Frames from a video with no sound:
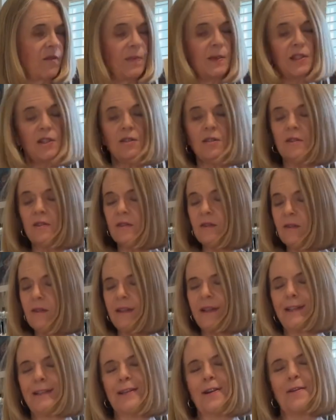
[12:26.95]
but you
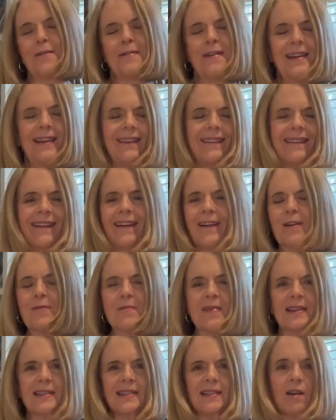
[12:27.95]
certainly don't need an
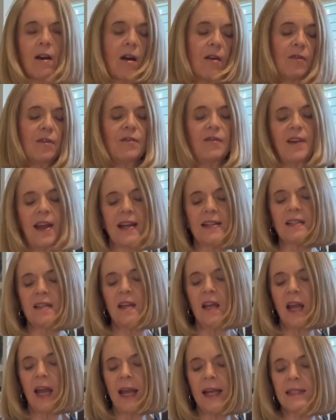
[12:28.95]
Hermes scarf. In fact,
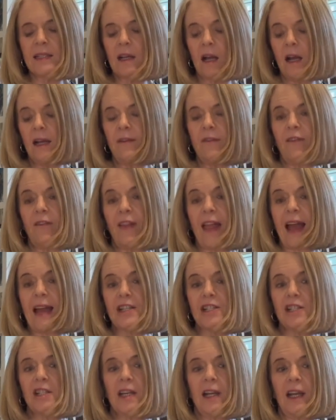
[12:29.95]
it's kind of
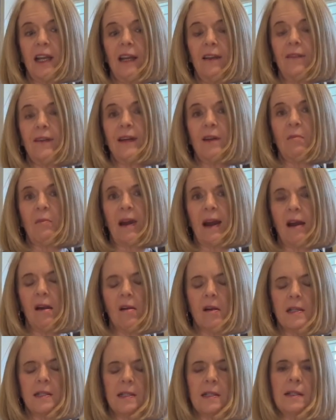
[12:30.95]
flashy even in
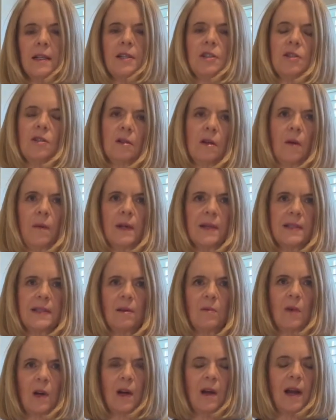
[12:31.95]
Paris unless you're going
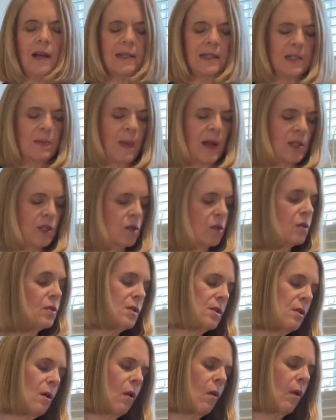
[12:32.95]
somewhere kind of special.
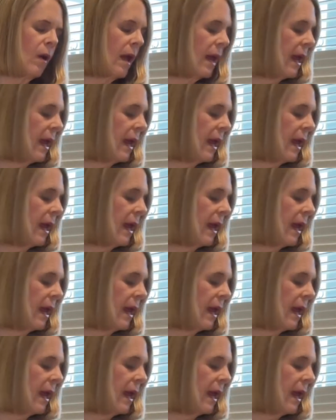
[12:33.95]
So